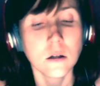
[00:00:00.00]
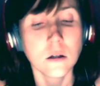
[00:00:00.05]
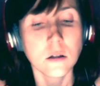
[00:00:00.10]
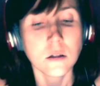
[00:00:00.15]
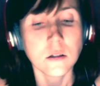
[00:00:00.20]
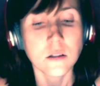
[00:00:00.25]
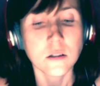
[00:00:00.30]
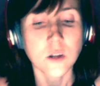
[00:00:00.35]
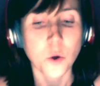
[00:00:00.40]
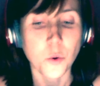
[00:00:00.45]

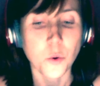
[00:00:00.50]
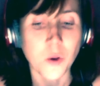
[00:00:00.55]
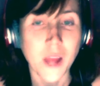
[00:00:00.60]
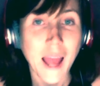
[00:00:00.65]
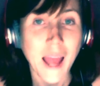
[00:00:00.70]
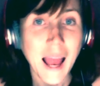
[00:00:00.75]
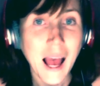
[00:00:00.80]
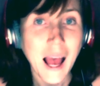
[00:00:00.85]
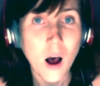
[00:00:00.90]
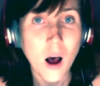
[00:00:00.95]
So
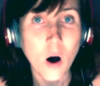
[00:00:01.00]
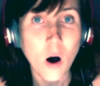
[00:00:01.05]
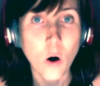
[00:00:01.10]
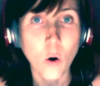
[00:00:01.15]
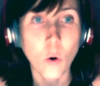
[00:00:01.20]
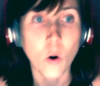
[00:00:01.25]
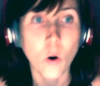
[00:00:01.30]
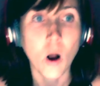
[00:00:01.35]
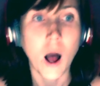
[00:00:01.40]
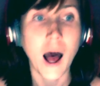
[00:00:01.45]

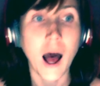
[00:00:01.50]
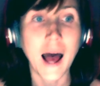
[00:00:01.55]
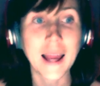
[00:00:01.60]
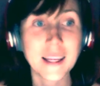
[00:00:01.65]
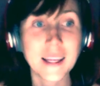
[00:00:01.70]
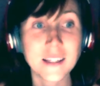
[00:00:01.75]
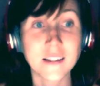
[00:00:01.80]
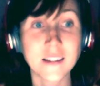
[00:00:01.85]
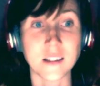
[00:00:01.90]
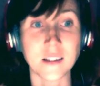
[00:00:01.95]
now
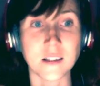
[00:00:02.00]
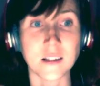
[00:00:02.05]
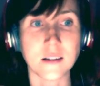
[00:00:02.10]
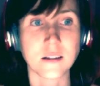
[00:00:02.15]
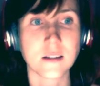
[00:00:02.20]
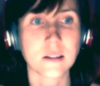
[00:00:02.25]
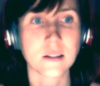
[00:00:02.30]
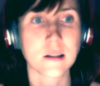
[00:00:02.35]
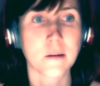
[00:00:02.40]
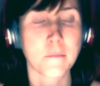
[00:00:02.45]

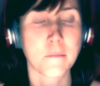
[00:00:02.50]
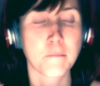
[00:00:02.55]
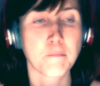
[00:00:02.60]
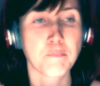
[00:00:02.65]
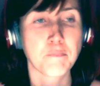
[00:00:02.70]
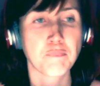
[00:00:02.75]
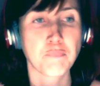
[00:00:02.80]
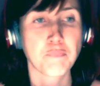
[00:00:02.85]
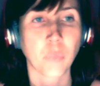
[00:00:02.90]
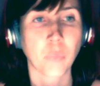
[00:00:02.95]
ISIS,
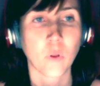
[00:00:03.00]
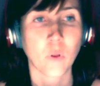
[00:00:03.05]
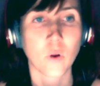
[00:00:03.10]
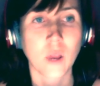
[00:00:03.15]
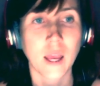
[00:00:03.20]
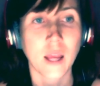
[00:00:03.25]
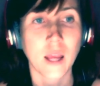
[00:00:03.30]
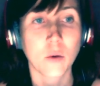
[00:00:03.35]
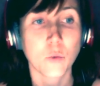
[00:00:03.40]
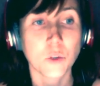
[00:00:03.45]

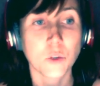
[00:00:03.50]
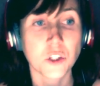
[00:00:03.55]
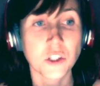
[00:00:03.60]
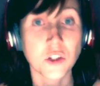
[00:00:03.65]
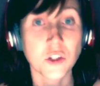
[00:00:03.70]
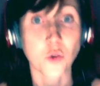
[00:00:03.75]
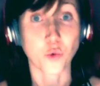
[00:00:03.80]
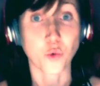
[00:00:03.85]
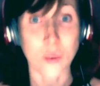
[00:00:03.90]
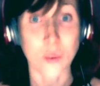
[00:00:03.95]
okay, which is
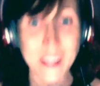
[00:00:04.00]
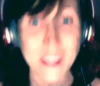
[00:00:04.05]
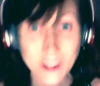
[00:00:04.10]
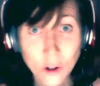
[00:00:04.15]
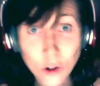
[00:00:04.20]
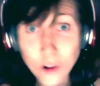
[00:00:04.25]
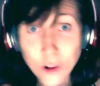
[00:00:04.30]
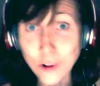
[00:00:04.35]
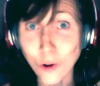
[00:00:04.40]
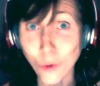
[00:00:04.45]
a
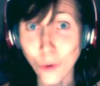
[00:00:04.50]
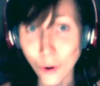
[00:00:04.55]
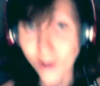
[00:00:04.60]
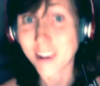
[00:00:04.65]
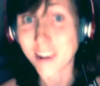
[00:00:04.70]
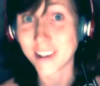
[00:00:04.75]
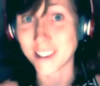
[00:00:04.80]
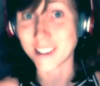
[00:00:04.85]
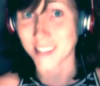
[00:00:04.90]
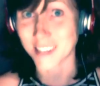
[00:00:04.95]
real
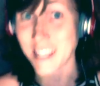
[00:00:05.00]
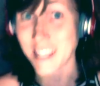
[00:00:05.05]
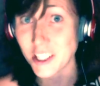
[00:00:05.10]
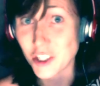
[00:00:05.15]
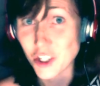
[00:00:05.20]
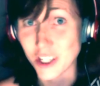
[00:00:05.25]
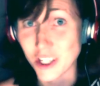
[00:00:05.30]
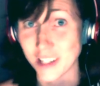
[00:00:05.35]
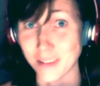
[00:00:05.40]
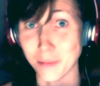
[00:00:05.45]

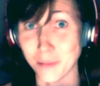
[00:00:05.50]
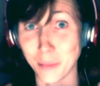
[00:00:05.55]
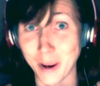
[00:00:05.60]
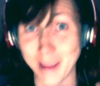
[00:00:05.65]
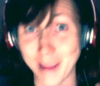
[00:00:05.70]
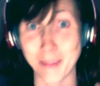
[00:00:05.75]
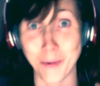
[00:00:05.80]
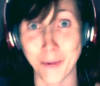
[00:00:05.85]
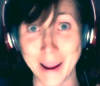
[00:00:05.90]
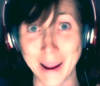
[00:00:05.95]
organization,
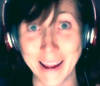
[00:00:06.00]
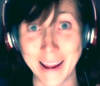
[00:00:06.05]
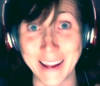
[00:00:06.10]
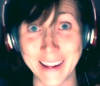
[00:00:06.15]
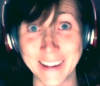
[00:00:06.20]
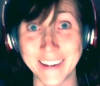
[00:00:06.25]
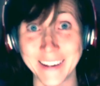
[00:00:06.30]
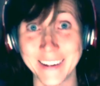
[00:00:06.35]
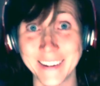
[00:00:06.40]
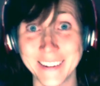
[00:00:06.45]
by the way,
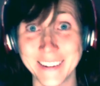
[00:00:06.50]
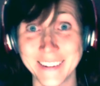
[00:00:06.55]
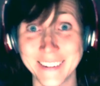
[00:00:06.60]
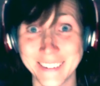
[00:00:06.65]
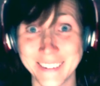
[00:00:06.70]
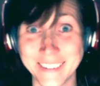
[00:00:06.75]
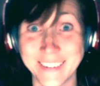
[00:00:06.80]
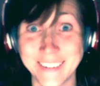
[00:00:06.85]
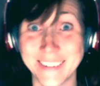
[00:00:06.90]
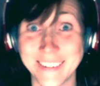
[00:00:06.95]

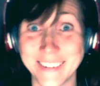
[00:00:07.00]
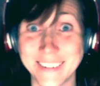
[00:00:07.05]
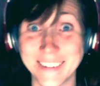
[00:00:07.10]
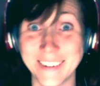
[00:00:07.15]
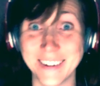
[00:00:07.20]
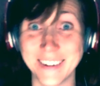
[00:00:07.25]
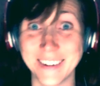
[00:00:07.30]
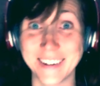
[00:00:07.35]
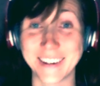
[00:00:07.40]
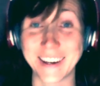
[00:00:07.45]

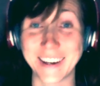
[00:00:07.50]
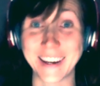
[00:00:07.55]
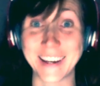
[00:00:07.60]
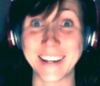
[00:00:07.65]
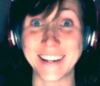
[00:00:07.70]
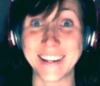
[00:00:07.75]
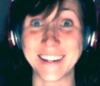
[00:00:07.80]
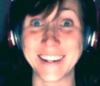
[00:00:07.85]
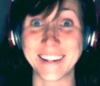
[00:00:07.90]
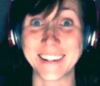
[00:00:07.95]

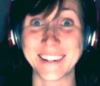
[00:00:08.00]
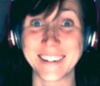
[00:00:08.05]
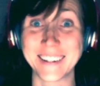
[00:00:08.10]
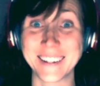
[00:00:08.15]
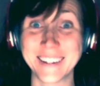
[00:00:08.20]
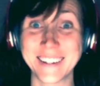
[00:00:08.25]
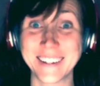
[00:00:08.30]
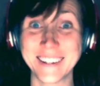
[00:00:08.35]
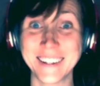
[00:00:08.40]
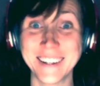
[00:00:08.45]
okay,
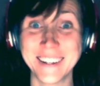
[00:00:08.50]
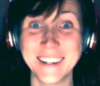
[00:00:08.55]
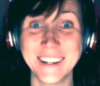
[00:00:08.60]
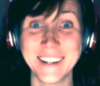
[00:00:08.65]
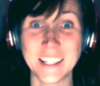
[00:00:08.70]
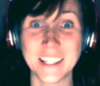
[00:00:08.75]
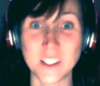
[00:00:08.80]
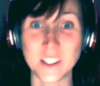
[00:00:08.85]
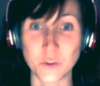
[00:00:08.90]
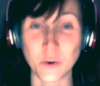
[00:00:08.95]

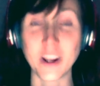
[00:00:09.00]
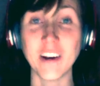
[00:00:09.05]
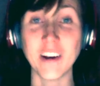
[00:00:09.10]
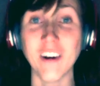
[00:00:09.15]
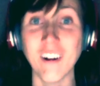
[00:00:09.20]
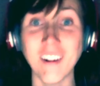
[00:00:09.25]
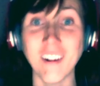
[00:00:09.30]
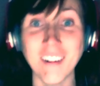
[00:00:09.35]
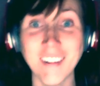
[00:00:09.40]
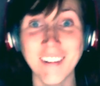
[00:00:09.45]
it's real,